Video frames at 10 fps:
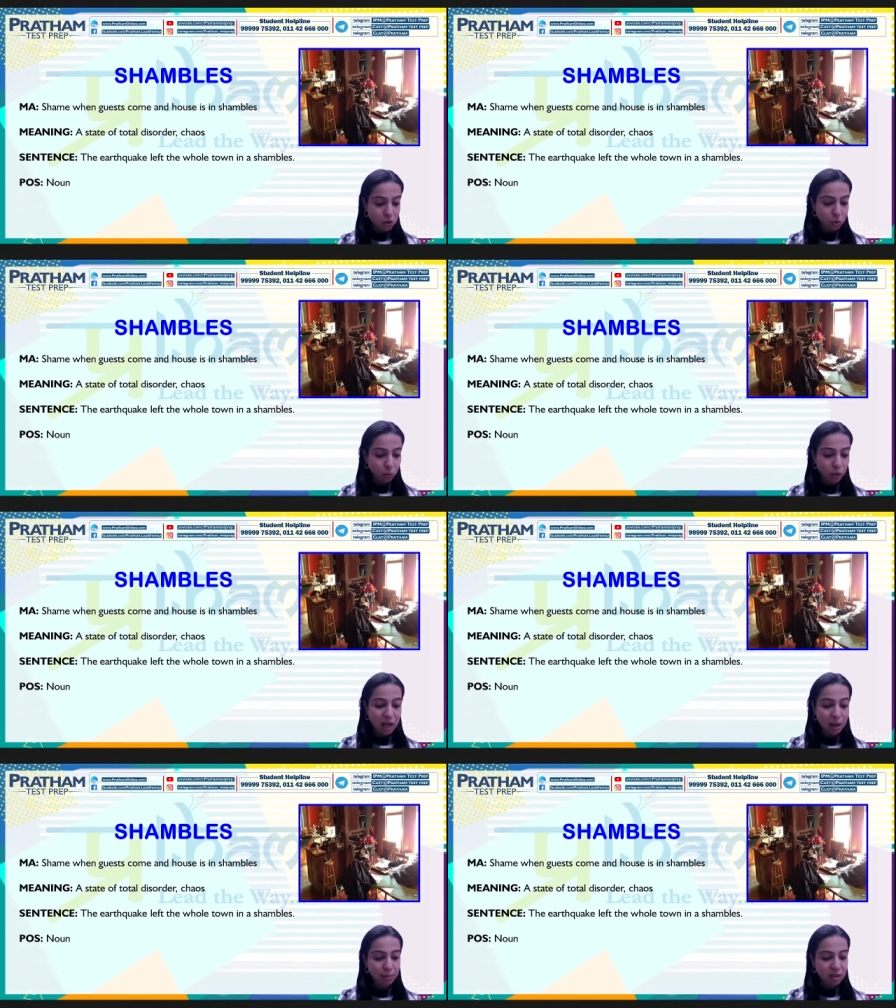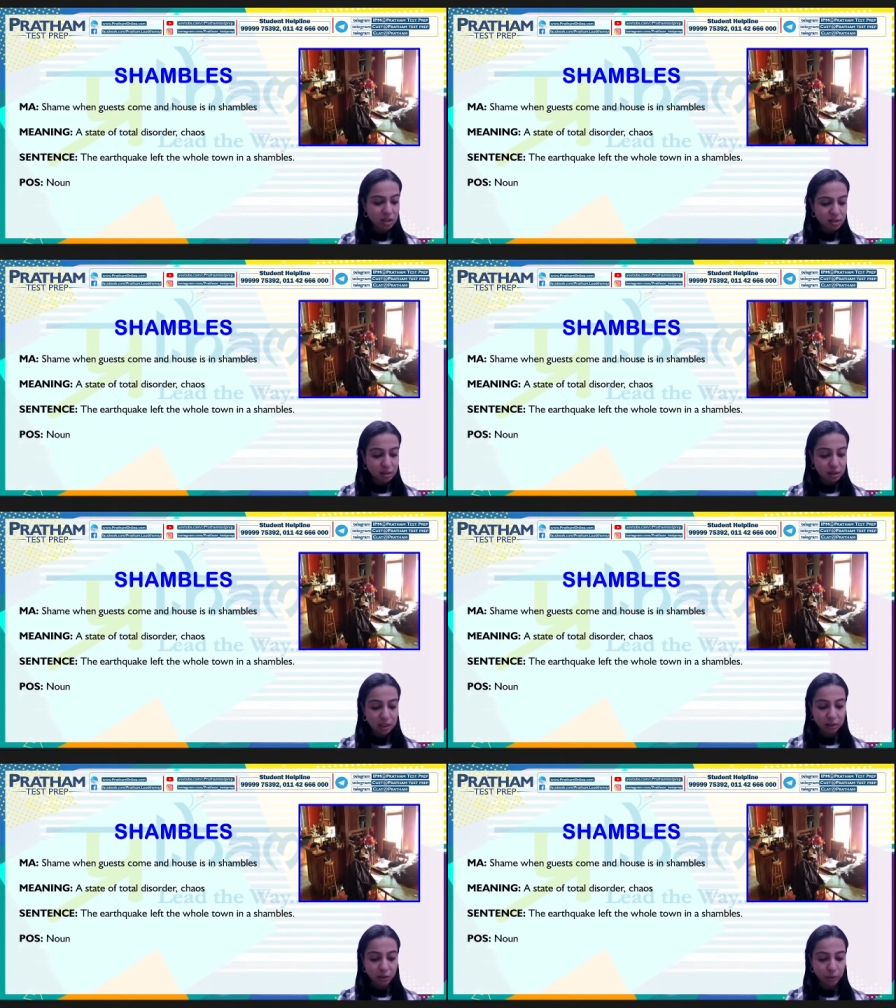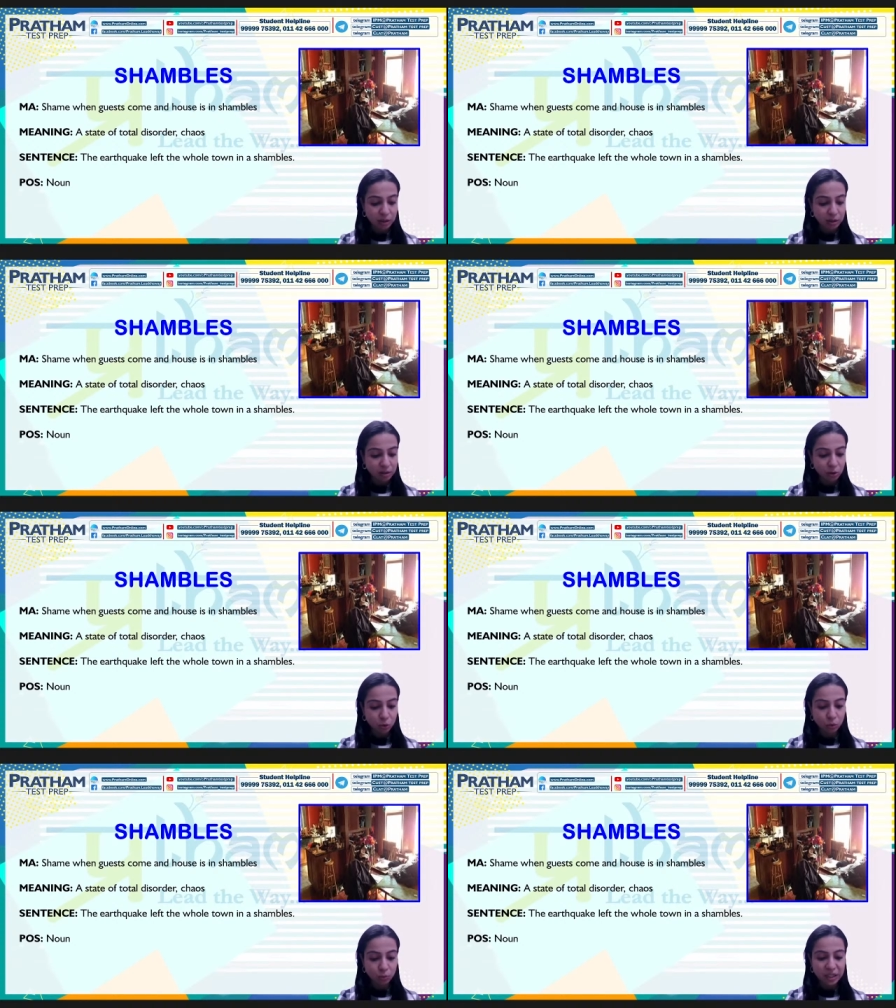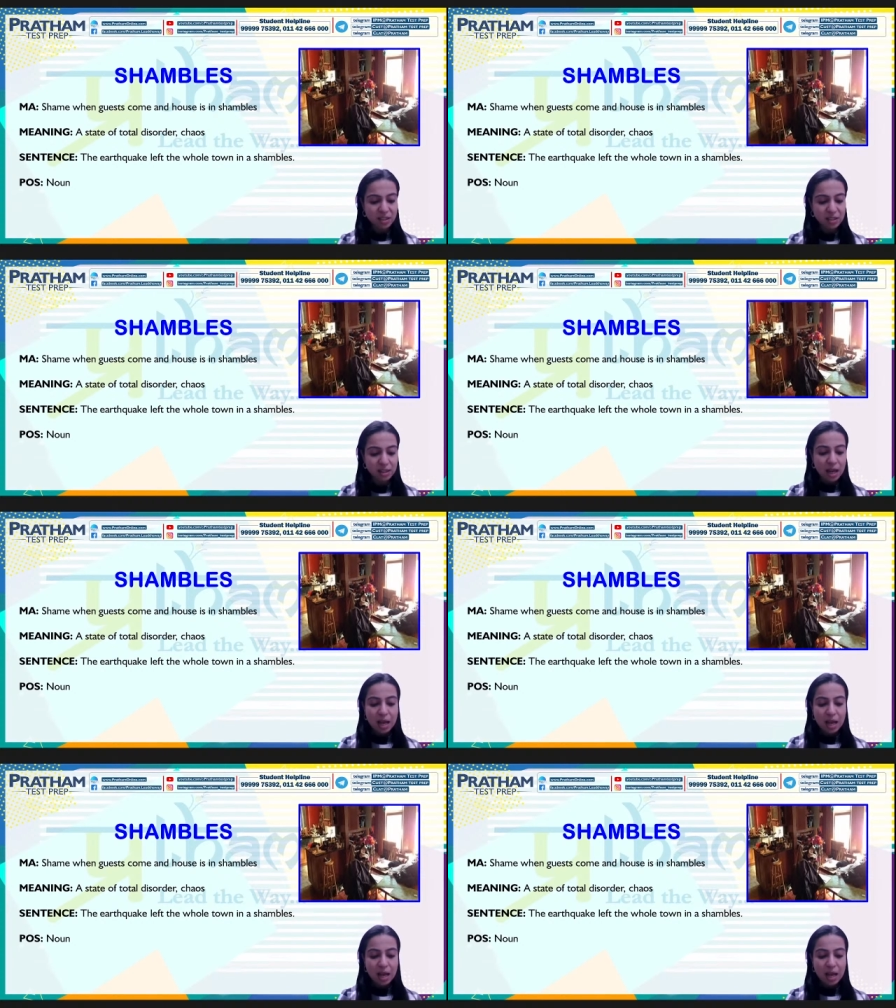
So what happened is an earthquake took place,